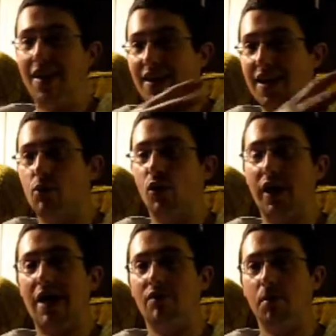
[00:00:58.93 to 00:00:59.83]
And they didn't
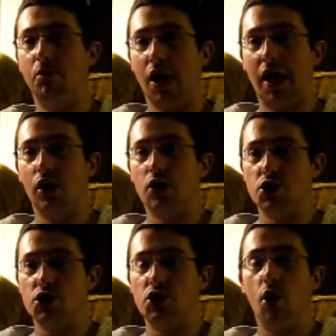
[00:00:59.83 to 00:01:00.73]
really have any
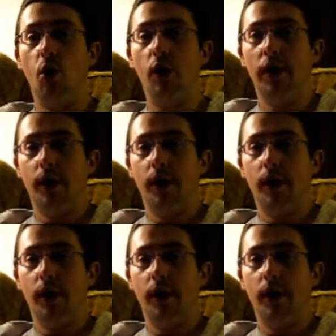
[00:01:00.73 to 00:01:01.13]
blockers, so